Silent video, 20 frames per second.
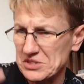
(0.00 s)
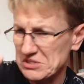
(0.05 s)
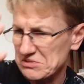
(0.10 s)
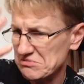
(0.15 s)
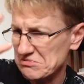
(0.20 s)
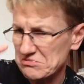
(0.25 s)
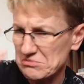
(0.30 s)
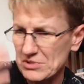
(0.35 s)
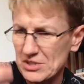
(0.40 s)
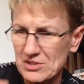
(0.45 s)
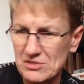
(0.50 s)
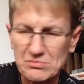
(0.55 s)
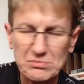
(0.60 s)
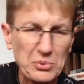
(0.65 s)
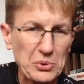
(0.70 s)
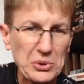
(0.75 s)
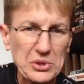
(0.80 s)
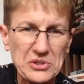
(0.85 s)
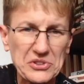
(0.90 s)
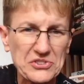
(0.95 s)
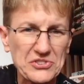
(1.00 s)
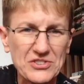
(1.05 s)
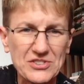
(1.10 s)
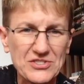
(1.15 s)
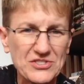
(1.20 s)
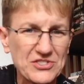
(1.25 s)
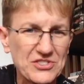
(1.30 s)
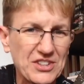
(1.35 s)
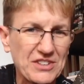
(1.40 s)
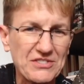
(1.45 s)
in weird boils and
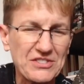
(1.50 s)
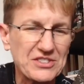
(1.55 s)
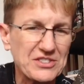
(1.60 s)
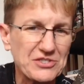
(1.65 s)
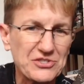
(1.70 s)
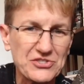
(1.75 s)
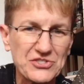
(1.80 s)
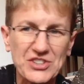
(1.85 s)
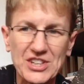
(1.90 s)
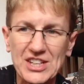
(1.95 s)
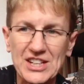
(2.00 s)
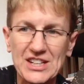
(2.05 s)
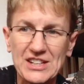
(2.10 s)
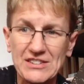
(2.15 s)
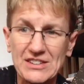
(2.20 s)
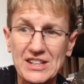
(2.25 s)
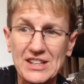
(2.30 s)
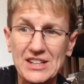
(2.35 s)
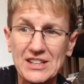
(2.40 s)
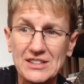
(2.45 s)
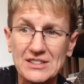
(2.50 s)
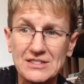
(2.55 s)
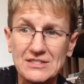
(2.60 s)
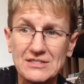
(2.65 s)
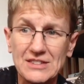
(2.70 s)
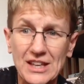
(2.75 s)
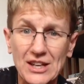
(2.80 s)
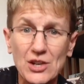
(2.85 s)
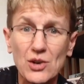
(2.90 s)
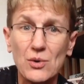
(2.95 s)
stuff on their skin, and
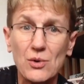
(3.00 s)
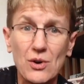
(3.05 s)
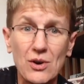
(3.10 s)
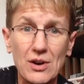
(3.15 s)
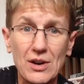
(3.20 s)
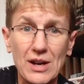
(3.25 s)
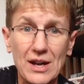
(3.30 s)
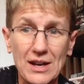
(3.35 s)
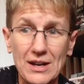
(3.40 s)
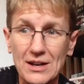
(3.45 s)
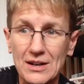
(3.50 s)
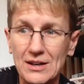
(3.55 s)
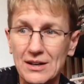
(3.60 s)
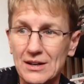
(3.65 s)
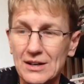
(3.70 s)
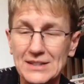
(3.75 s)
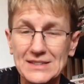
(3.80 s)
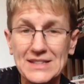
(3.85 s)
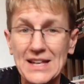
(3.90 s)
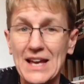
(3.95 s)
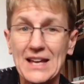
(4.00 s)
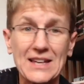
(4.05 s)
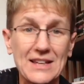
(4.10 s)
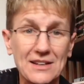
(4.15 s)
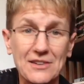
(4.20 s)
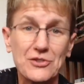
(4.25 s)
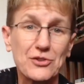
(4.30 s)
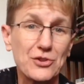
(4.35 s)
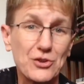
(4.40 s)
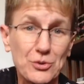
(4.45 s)
they go
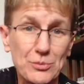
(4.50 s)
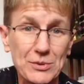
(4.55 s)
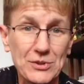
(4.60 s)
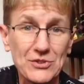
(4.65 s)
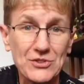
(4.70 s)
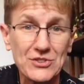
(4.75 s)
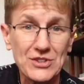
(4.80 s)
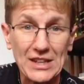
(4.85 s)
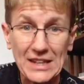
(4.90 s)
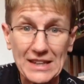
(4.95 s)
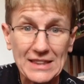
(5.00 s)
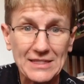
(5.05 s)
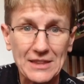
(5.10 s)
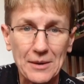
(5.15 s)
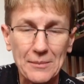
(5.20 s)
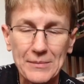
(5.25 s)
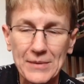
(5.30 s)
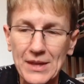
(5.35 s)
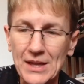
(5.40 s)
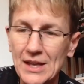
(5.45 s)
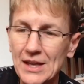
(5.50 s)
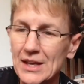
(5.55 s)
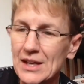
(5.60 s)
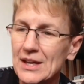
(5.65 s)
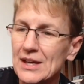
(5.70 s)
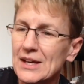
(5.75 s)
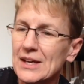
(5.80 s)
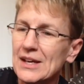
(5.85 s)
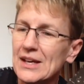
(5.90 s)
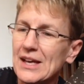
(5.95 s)
attacking other humans to eat them.
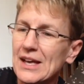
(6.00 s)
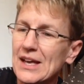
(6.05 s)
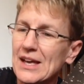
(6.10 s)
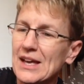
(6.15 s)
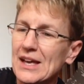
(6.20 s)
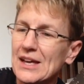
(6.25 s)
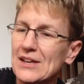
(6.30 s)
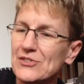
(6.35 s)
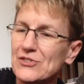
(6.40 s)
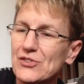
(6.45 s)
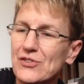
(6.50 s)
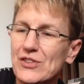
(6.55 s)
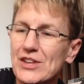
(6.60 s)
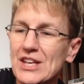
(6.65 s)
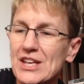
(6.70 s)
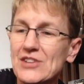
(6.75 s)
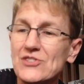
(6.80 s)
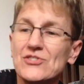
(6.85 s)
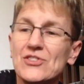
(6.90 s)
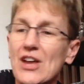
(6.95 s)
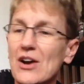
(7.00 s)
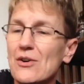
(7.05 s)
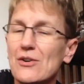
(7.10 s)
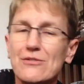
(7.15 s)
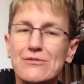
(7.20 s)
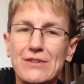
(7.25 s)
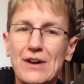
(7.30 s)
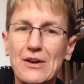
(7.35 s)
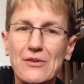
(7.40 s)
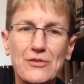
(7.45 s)
And so the kids now
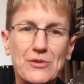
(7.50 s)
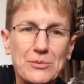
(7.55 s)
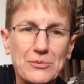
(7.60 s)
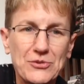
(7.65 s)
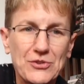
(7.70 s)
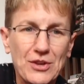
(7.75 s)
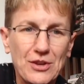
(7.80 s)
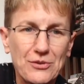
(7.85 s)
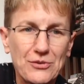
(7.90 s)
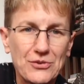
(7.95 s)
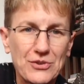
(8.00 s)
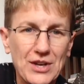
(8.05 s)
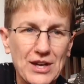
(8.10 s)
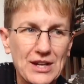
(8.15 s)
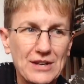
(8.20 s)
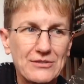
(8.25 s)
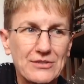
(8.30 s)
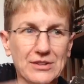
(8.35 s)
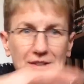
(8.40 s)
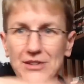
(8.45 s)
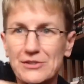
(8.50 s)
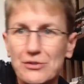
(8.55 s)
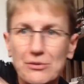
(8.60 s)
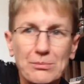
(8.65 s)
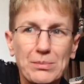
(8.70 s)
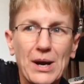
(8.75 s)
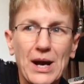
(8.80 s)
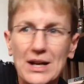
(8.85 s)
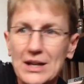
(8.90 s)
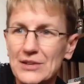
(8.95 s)
have found themselves kind of in
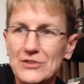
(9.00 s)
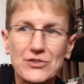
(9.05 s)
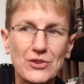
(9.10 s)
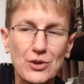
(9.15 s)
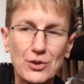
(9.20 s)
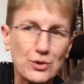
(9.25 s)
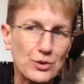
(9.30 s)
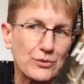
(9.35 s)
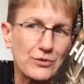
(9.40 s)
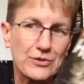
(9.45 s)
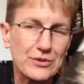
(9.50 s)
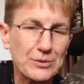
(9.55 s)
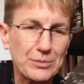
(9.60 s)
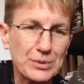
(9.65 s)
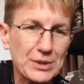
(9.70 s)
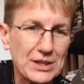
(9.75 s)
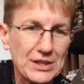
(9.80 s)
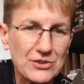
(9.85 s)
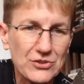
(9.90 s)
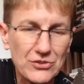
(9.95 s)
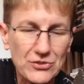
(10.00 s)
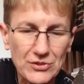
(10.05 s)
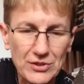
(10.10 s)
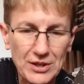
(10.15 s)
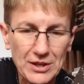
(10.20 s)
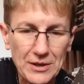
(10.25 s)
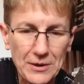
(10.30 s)
different pockets all over the place,